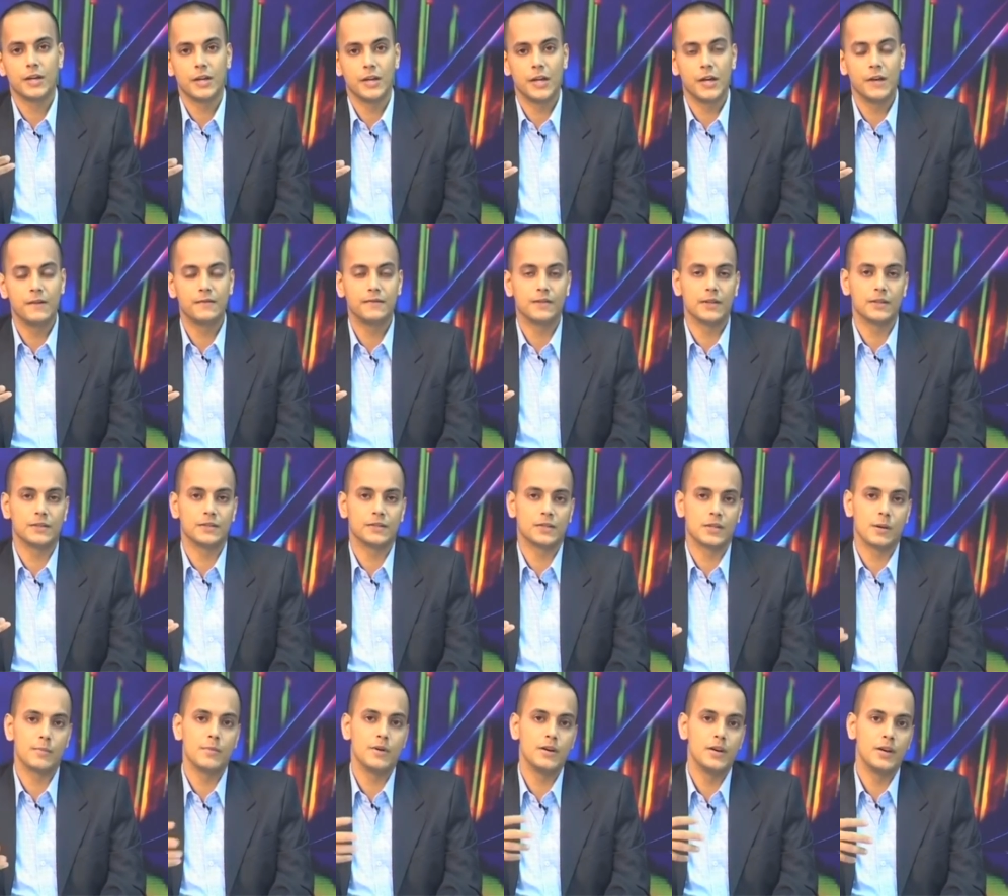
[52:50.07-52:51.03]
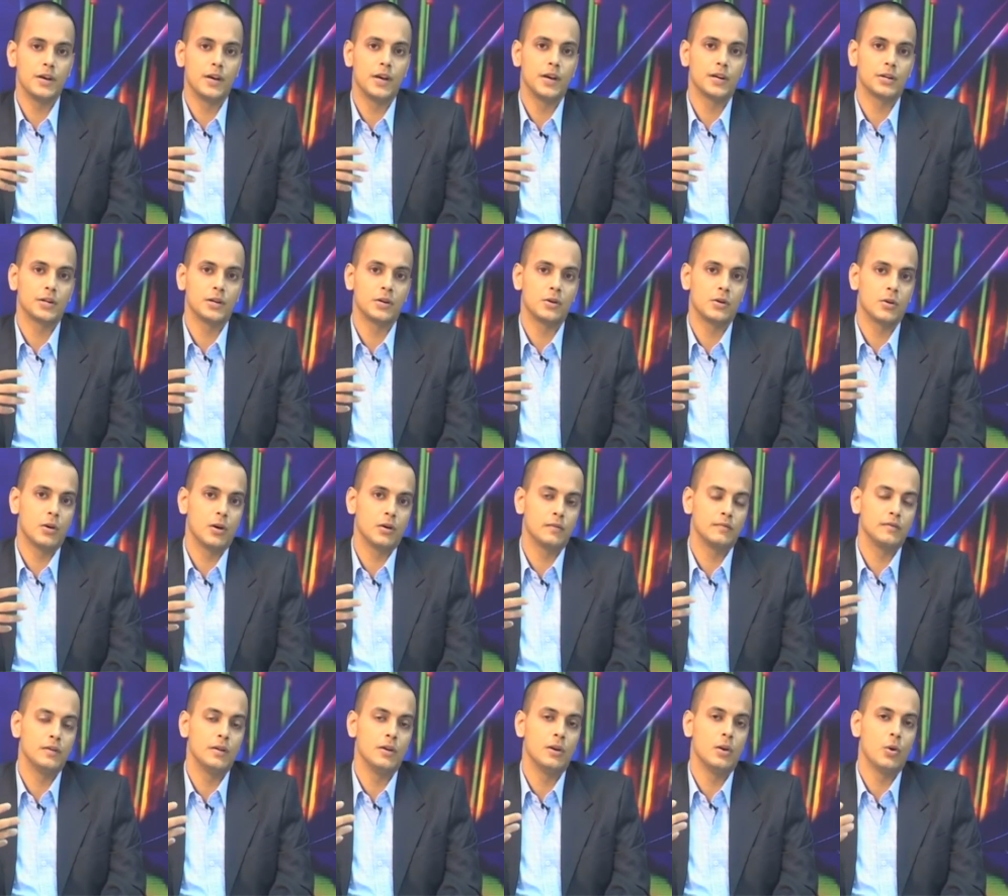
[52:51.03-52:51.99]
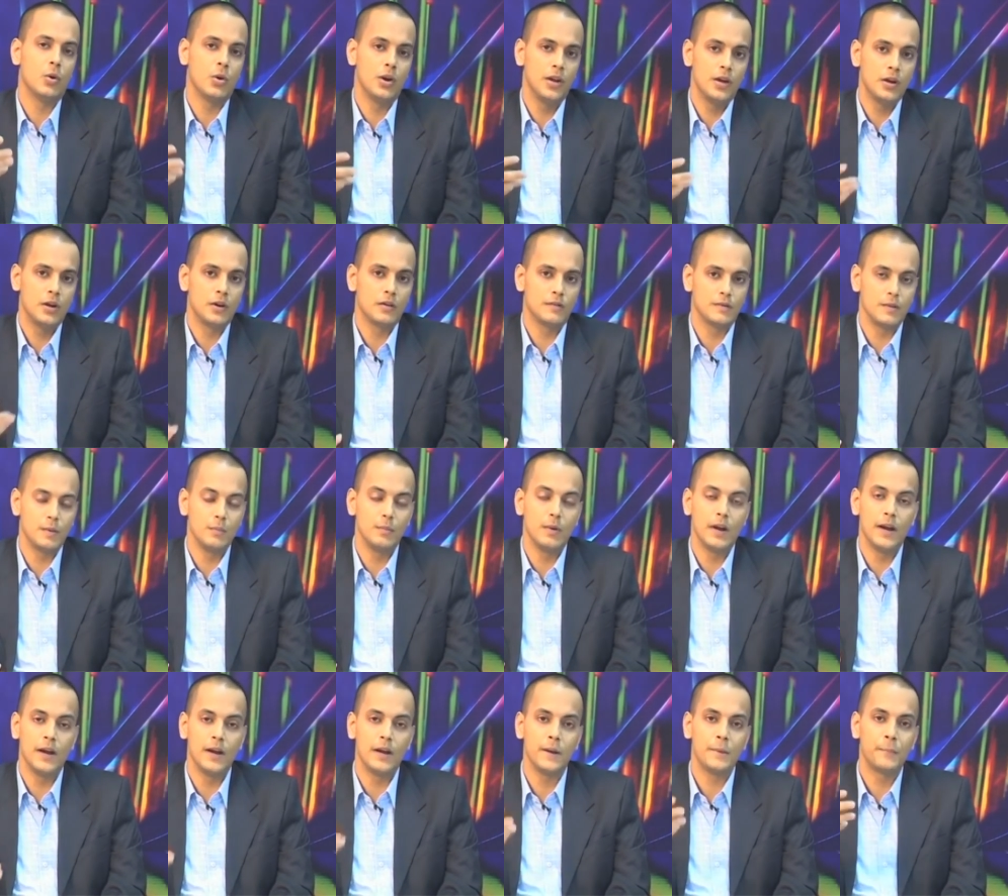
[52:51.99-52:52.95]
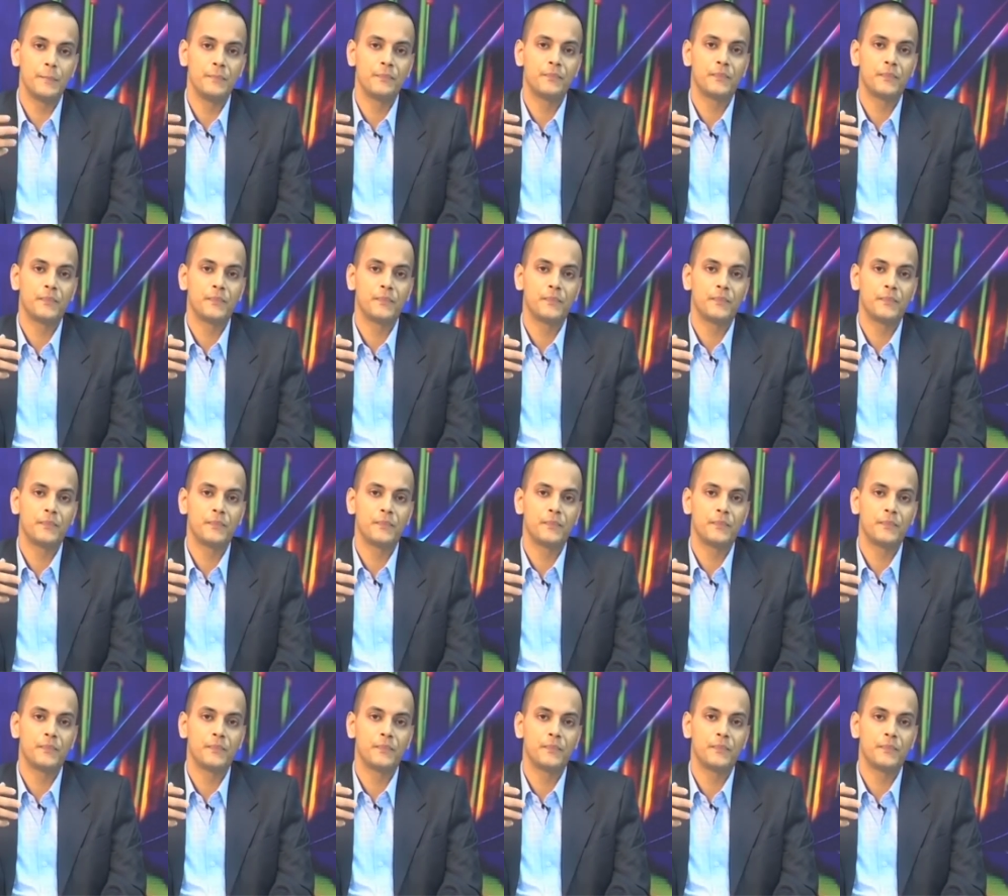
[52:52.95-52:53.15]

gives us some indication of the loading of the blade